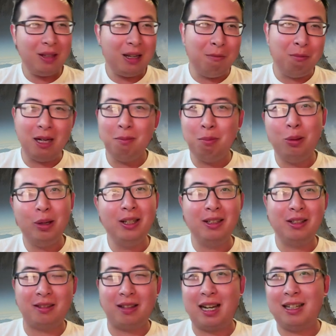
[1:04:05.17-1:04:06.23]
my point
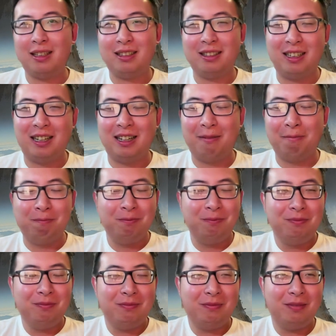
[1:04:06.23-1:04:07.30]
is that
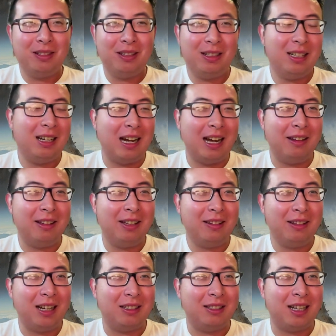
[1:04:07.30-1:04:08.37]
yeah, I
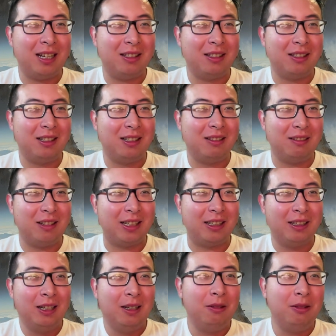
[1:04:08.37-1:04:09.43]
think that Tesla,
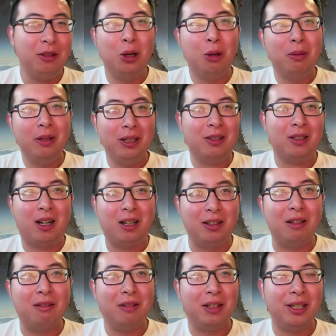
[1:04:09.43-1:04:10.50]
like nobody saw
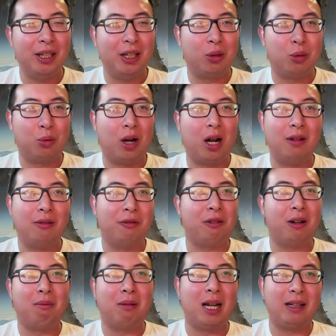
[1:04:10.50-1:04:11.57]
Nvidia run
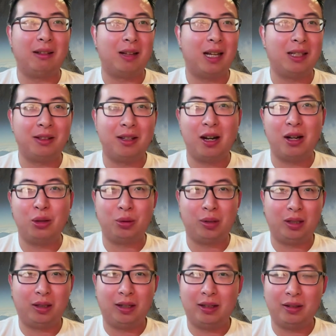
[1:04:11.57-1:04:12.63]
from like less than $1
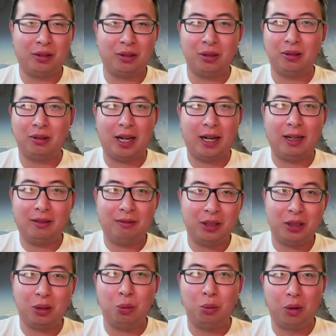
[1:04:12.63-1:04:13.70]
trillion to like,
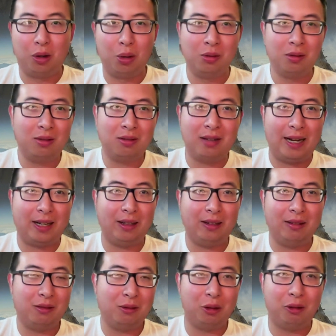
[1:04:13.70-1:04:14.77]
world's
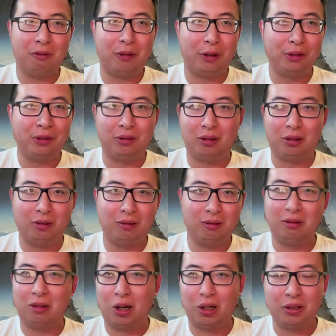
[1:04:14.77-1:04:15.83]
second or first
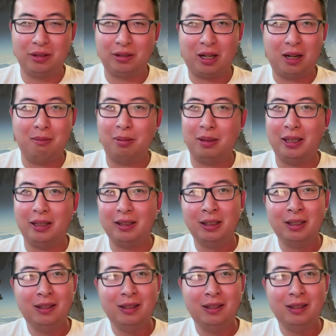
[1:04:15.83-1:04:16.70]
largest company